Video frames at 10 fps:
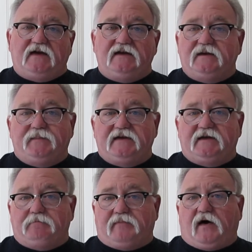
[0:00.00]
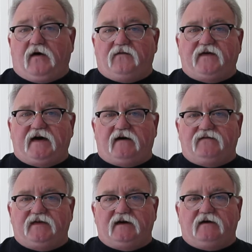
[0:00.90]
independent ball
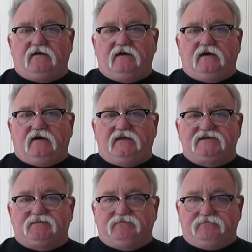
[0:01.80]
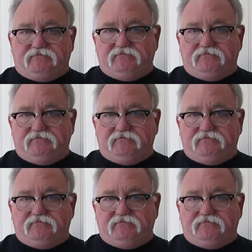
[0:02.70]
valve there that's